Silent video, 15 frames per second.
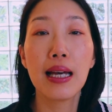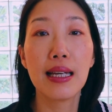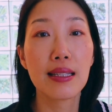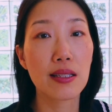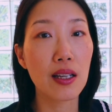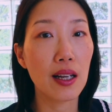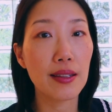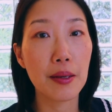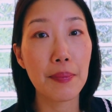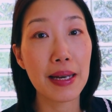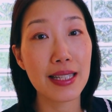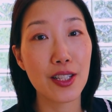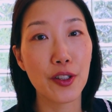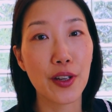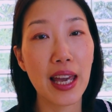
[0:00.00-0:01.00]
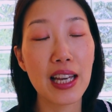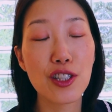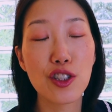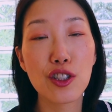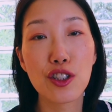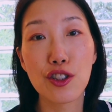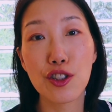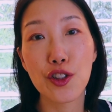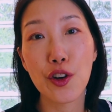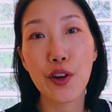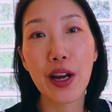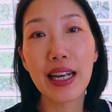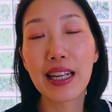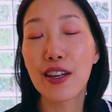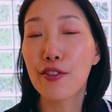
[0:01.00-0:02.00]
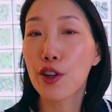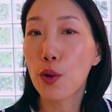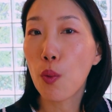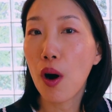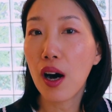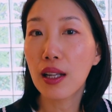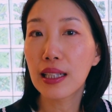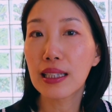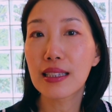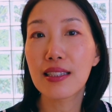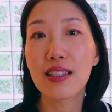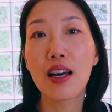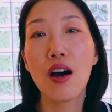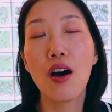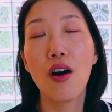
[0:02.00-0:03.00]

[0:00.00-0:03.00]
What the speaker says: is not the best location to store any of your wallets